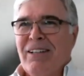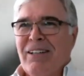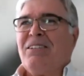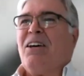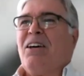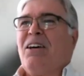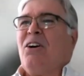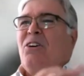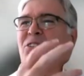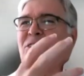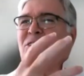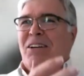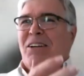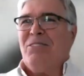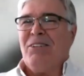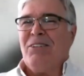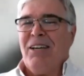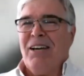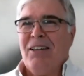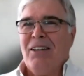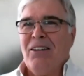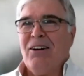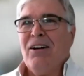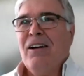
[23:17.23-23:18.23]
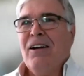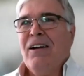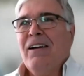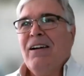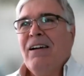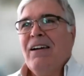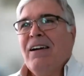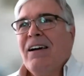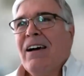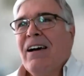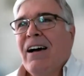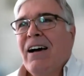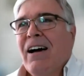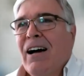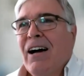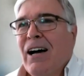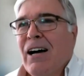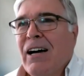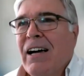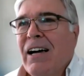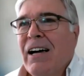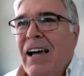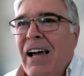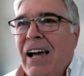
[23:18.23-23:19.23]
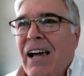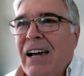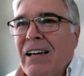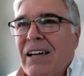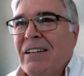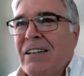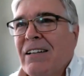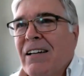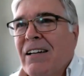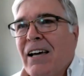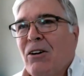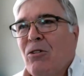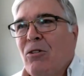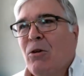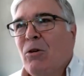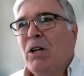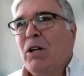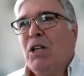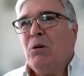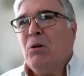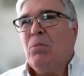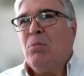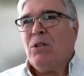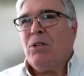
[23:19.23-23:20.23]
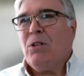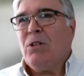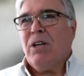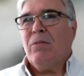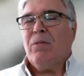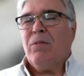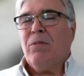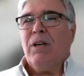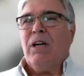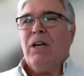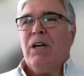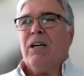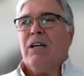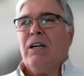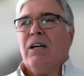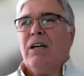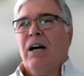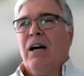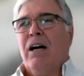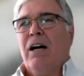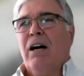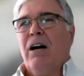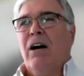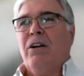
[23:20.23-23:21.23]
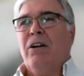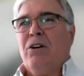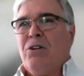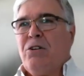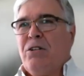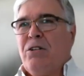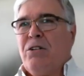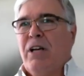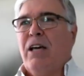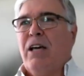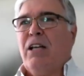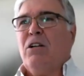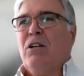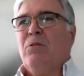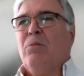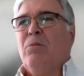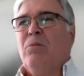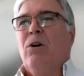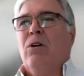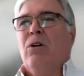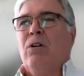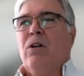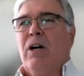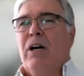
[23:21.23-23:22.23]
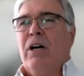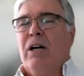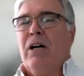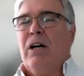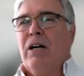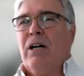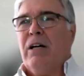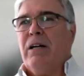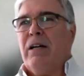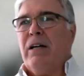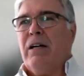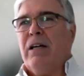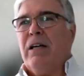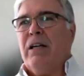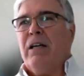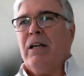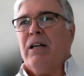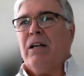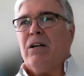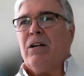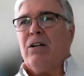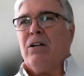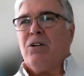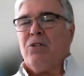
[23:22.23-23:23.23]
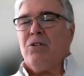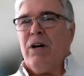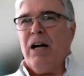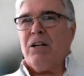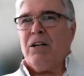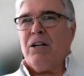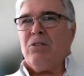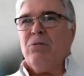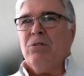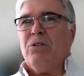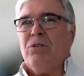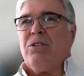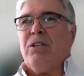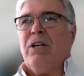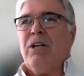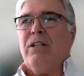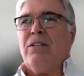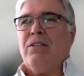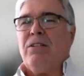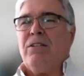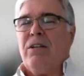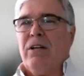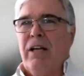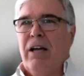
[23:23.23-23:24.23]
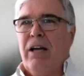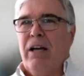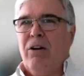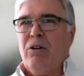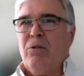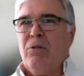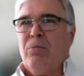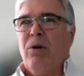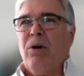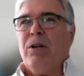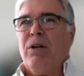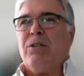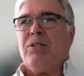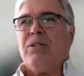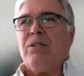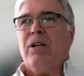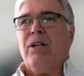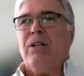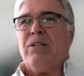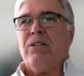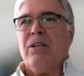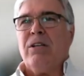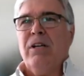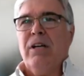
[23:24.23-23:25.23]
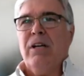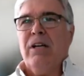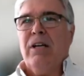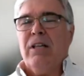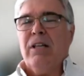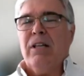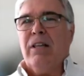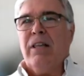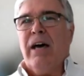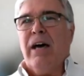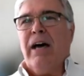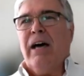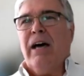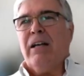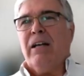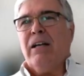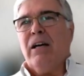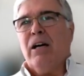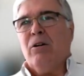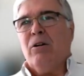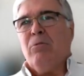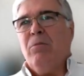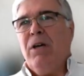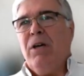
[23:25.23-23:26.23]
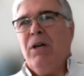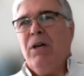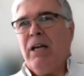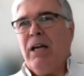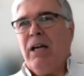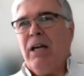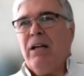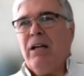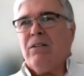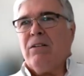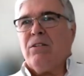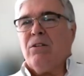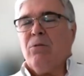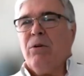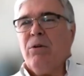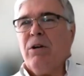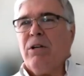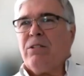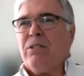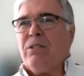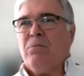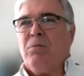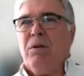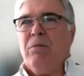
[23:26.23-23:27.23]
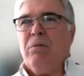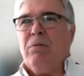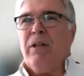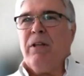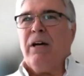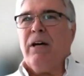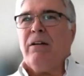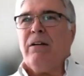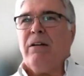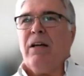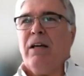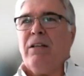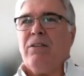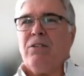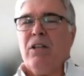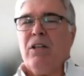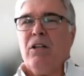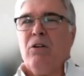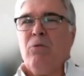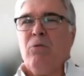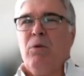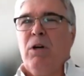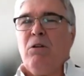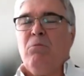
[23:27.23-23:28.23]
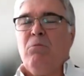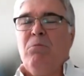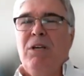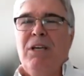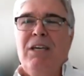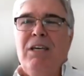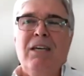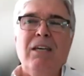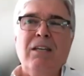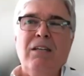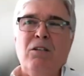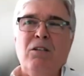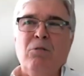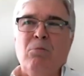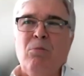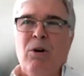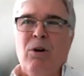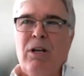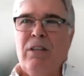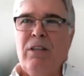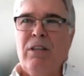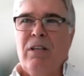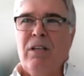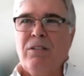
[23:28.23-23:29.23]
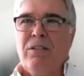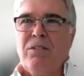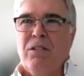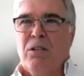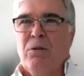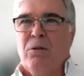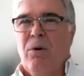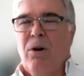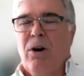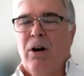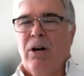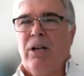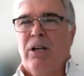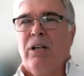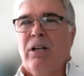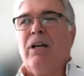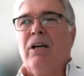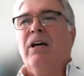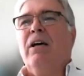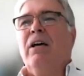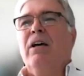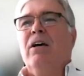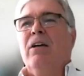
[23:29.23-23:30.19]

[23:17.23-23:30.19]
Let's get our stuff together. And really put something understandable in a contractual sense, in a counterparty sense, that mitigates the risk that people take, and so that we can begin to bring things to the market.